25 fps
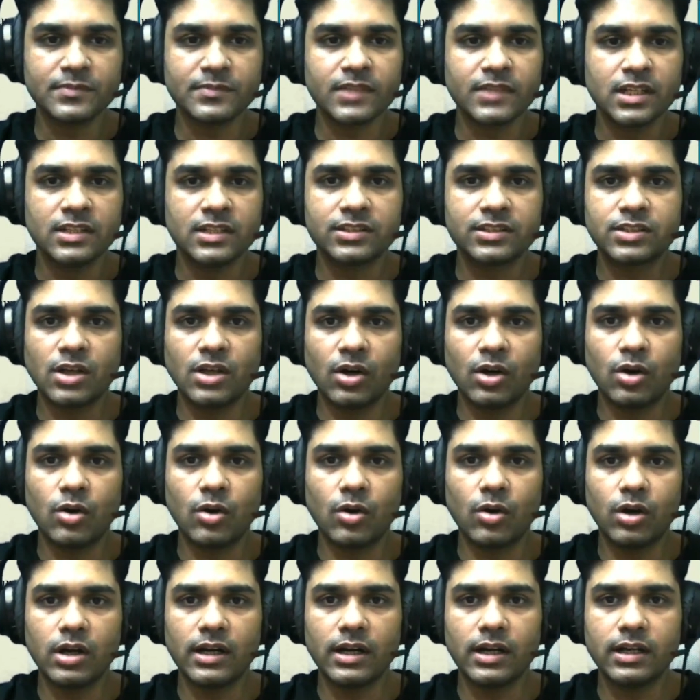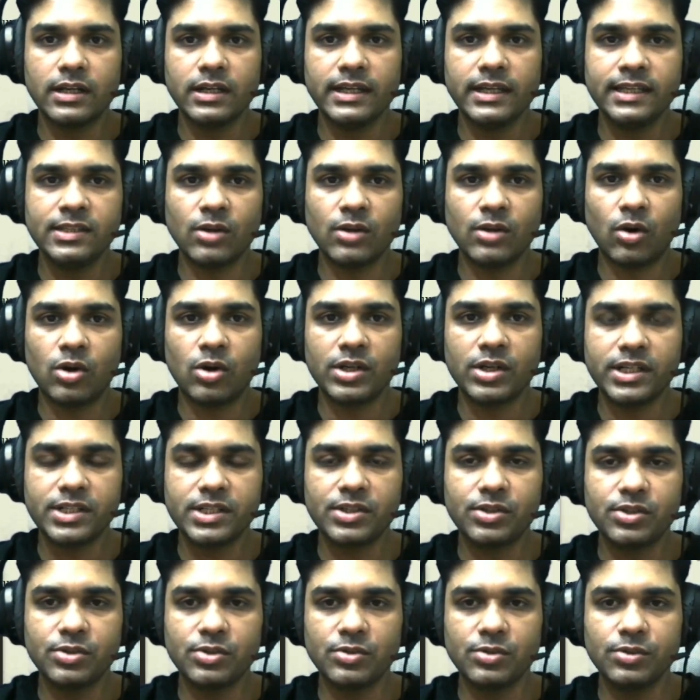So in order
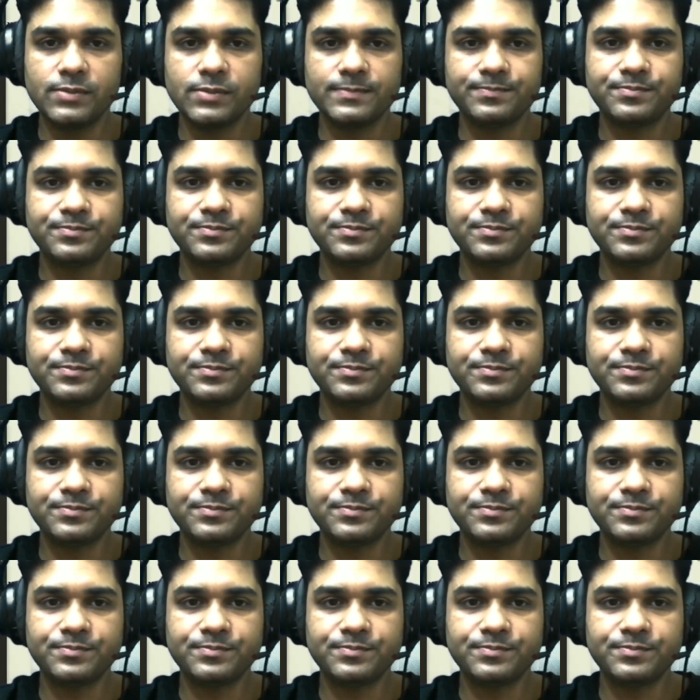to